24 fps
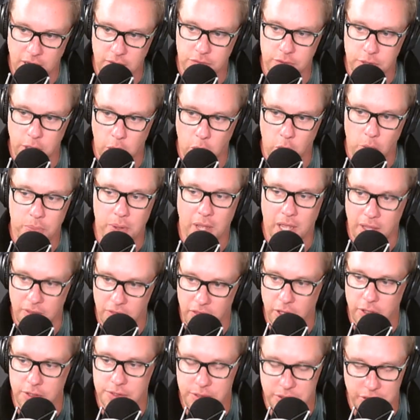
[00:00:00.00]
envelope, and,
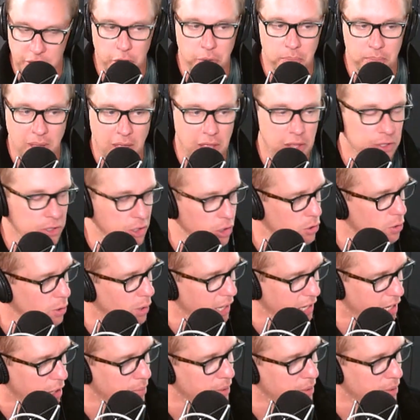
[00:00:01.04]
and they'll they'll mail you like